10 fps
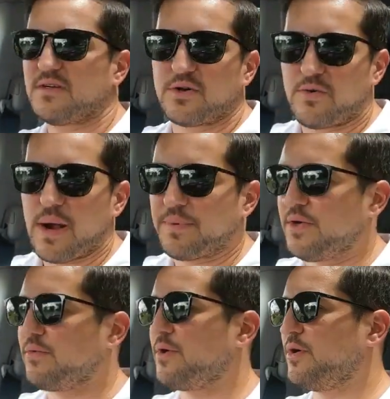
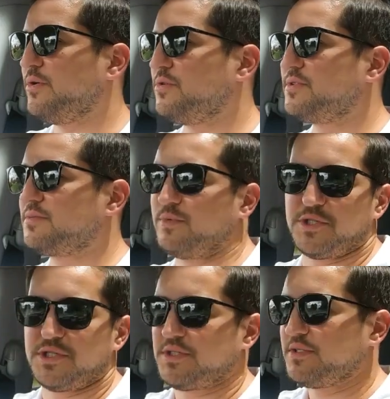crappier roads,
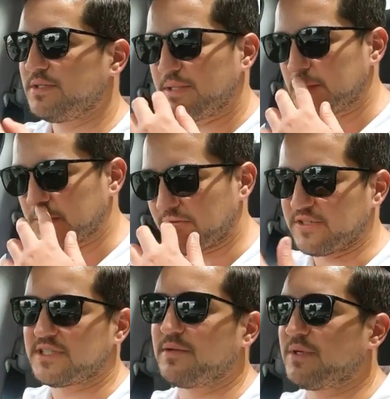which is
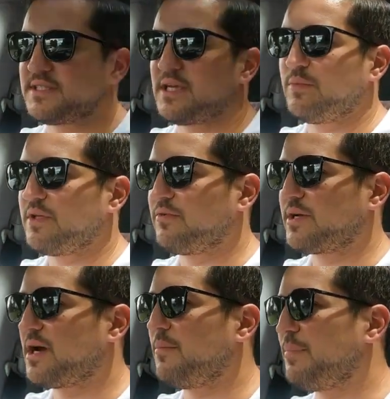obviously going to be the same with every
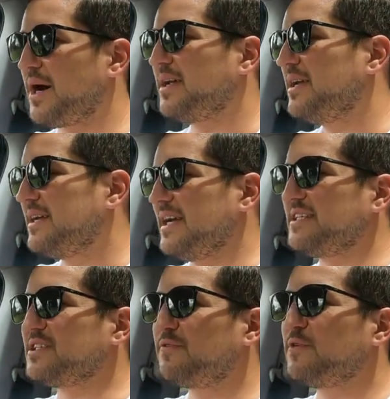car, but it
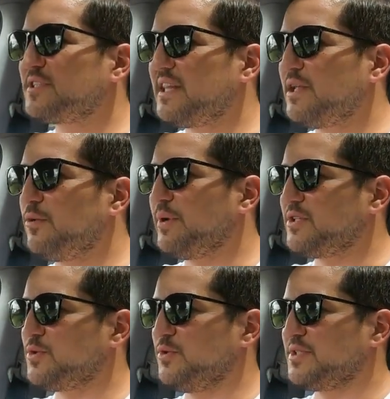just feels a little
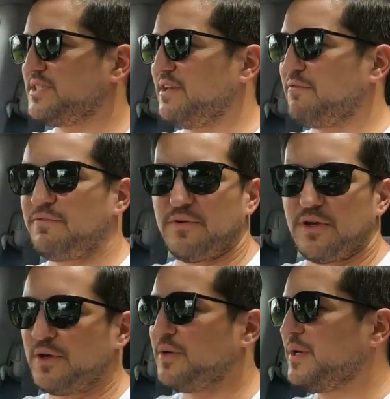bit too stiff for